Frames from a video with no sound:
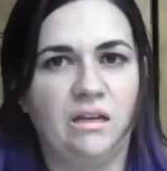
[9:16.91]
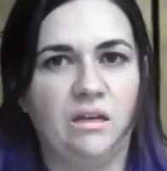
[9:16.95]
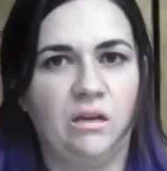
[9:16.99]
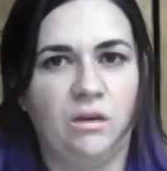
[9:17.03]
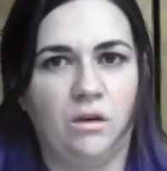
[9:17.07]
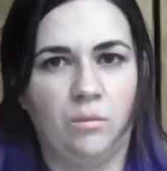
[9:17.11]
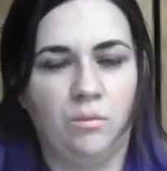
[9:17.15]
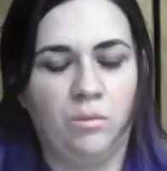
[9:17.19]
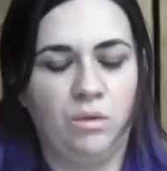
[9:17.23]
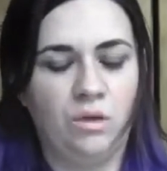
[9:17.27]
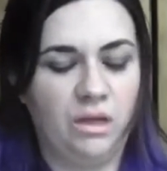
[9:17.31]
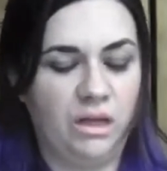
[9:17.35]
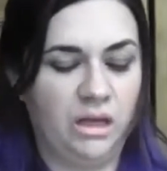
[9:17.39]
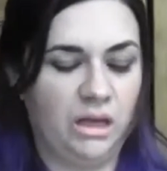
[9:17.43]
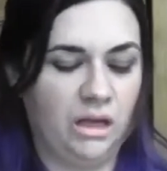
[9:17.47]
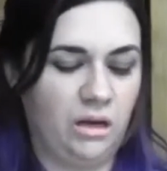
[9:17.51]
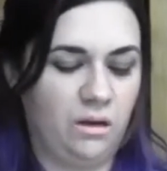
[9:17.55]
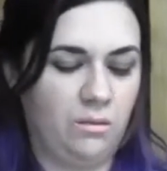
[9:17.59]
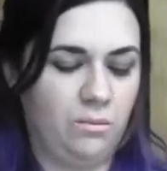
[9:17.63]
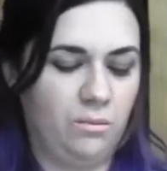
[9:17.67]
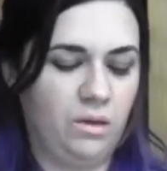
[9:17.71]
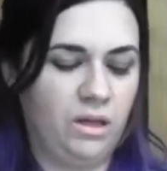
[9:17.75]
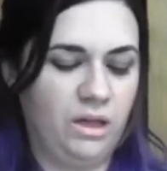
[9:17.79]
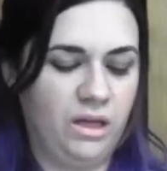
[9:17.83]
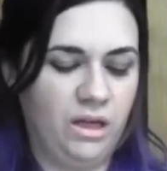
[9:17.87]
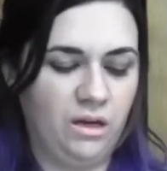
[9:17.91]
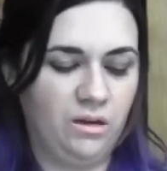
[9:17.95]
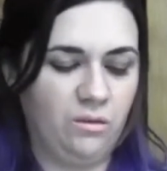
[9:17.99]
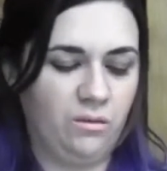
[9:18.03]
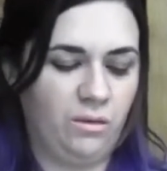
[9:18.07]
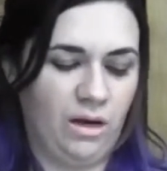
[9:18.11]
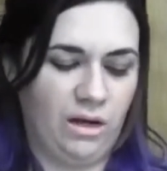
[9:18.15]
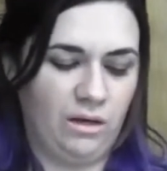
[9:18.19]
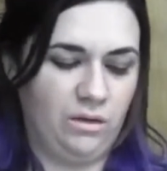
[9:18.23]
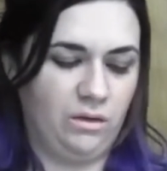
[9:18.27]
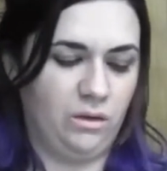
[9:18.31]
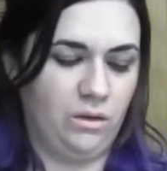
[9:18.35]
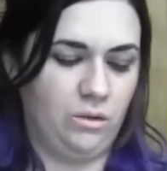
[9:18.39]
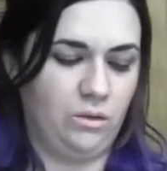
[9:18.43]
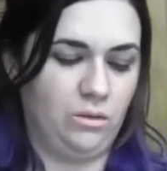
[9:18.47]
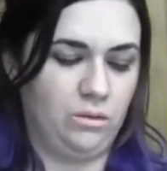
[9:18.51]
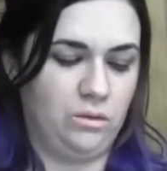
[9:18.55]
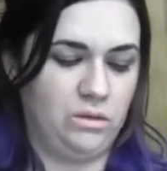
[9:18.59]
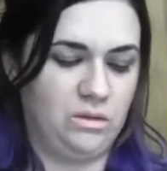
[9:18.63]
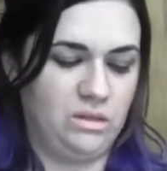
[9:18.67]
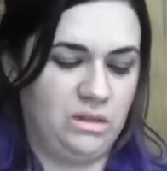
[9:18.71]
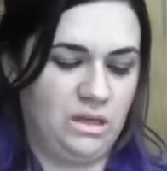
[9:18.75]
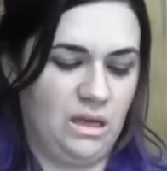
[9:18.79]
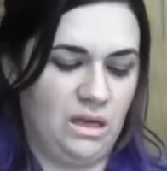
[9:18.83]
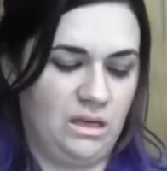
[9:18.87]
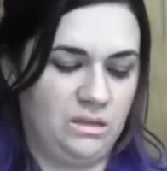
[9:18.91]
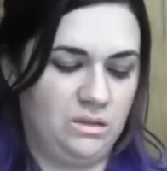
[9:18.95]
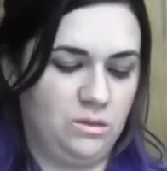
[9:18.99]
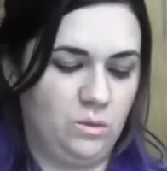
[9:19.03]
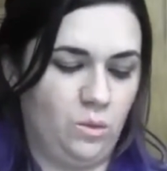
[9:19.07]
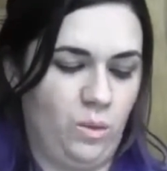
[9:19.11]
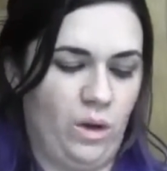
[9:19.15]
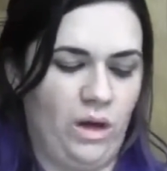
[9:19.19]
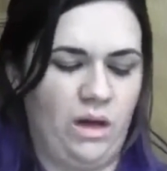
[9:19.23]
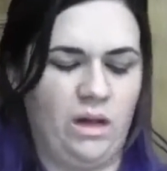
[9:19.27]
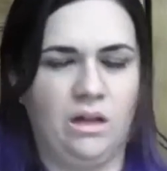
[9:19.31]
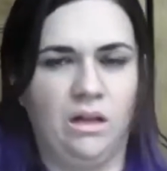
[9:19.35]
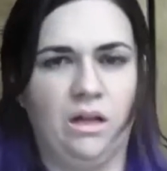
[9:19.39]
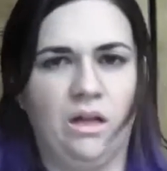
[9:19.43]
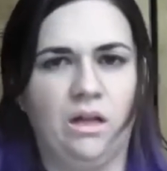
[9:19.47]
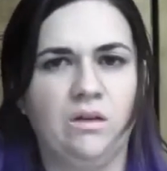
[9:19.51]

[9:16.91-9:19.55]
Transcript: you know, plan around those as well.